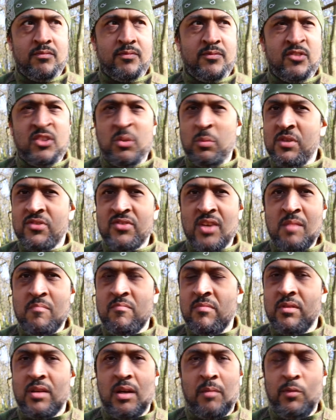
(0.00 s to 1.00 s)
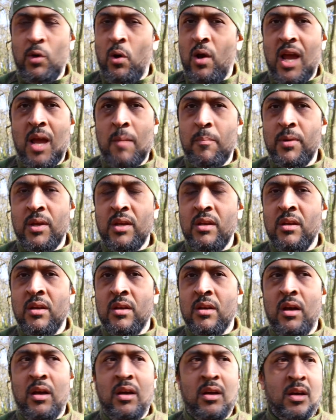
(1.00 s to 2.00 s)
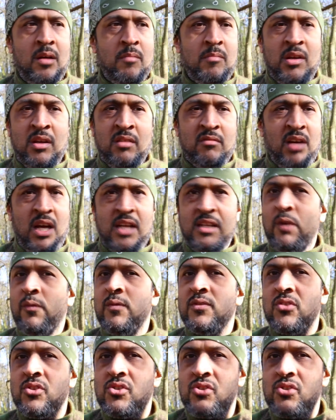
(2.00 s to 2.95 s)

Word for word: still the same. You know, I'm not happy. Um, I had nothing to